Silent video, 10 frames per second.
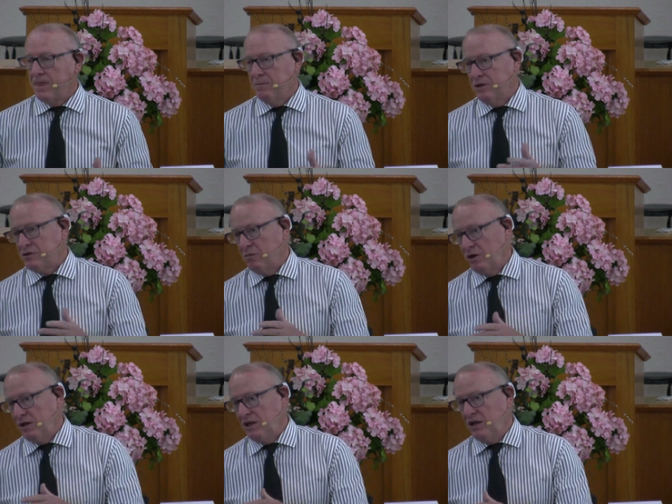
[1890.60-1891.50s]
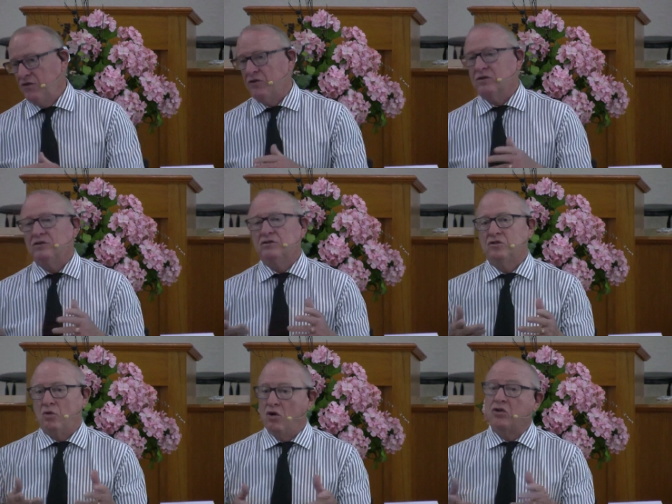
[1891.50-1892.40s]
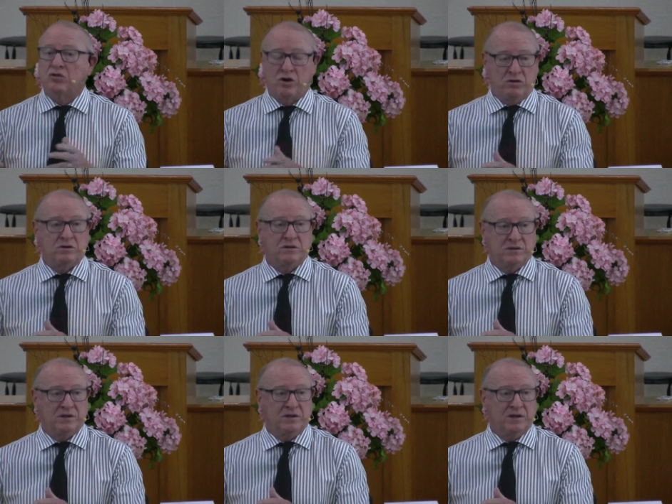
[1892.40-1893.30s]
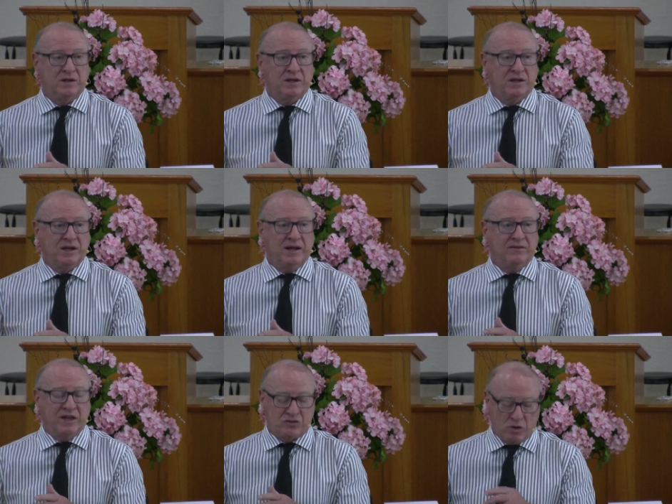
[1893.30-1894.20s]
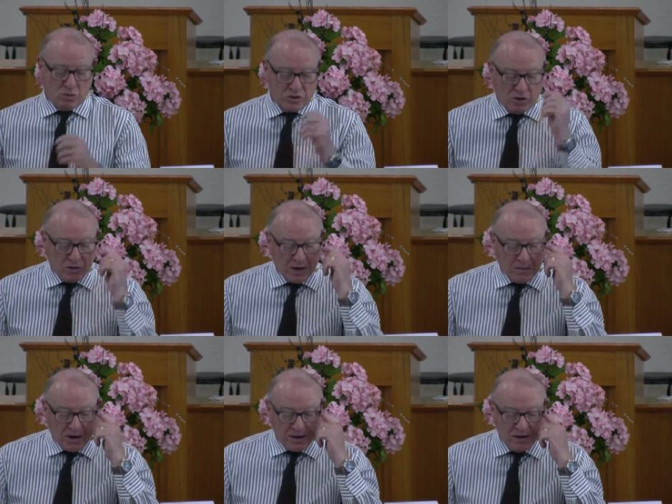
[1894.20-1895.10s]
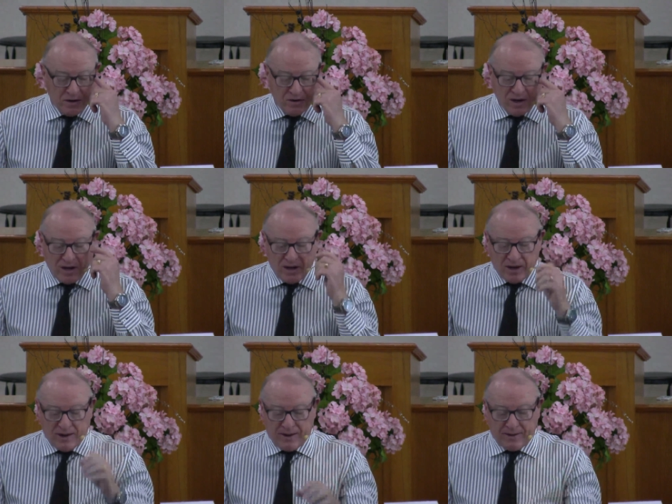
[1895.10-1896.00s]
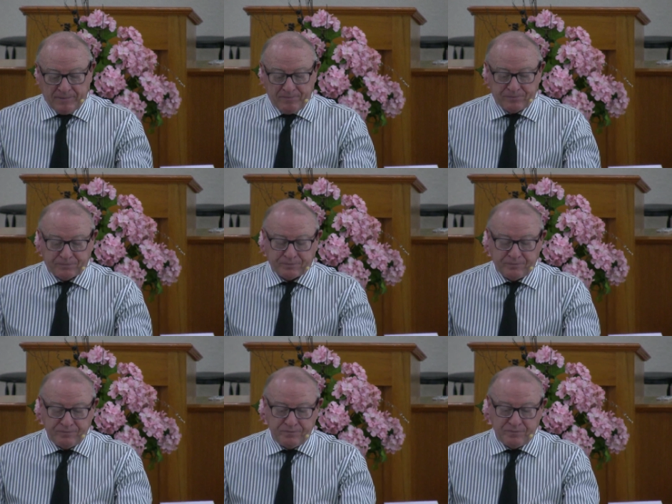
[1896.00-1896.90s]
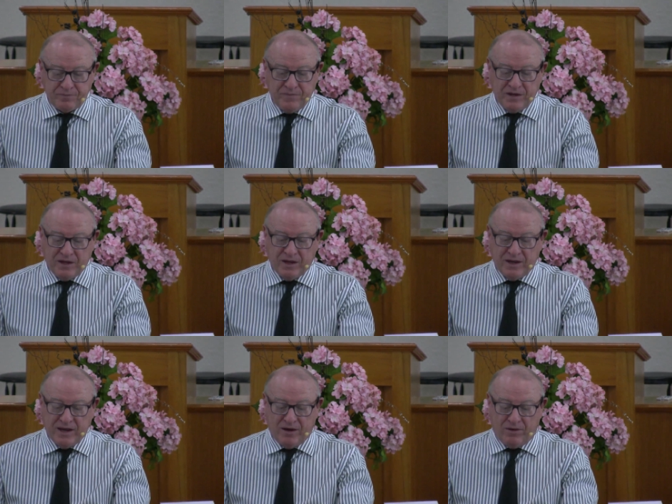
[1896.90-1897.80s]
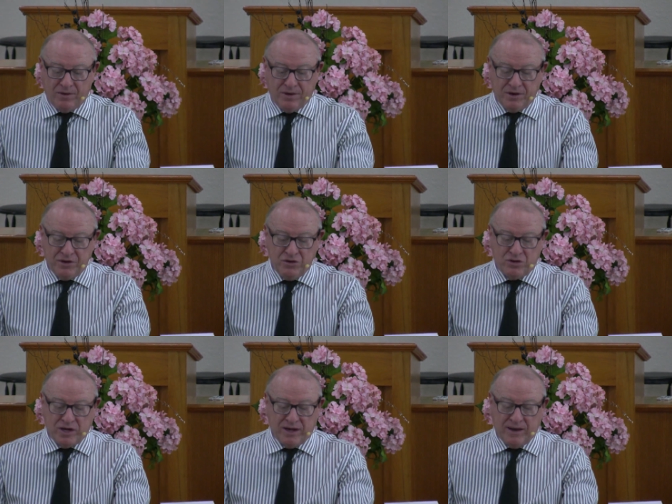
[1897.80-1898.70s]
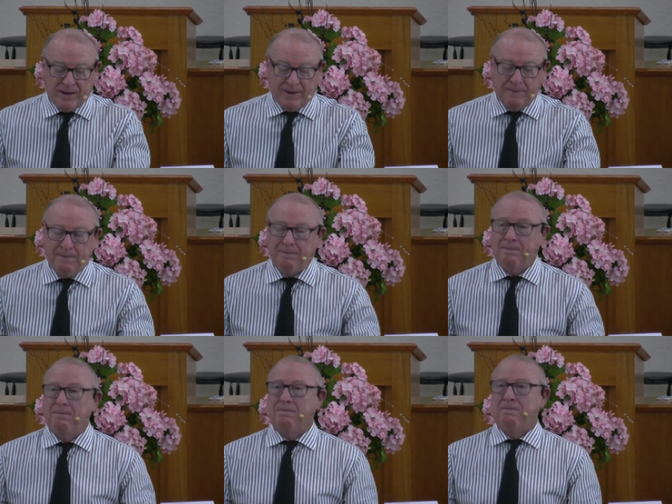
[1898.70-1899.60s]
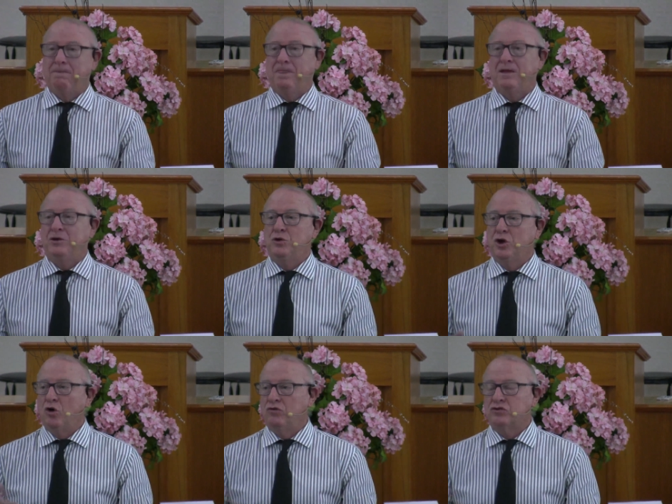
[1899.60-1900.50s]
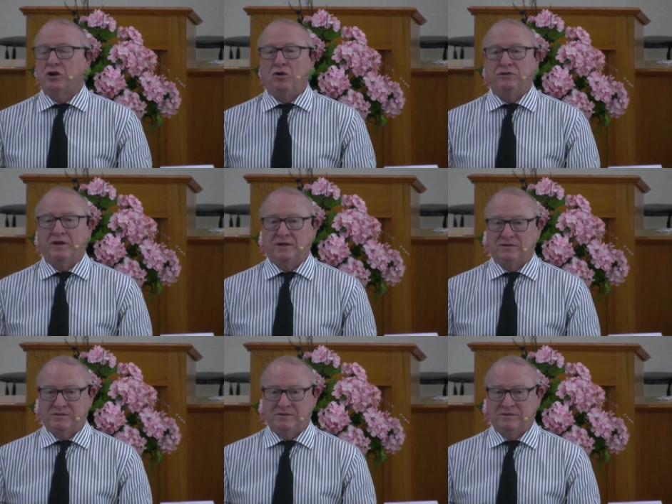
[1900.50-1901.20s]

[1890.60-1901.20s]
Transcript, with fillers: but it's completely different to walk your talk. And that's what we're talking about here. Um, now, you can, um, you can oversalt things.